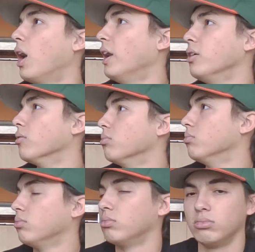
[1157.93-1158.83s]
Anyway,
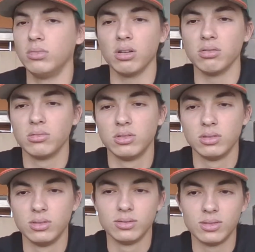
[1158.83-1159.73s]
yeah.
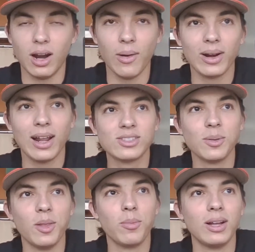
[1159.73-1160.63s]
All right, we're going to have
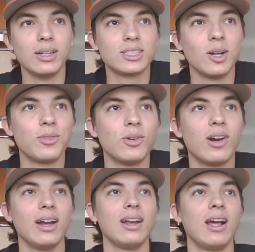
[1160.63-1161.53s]
some of the players come through
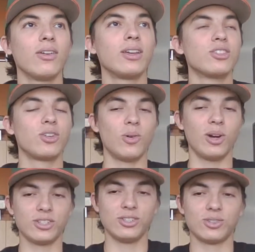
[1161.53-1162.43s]
right now. Get your
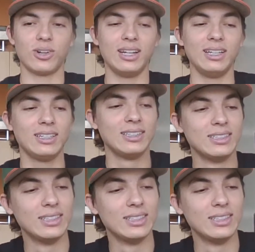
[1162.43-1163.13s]
questions ready.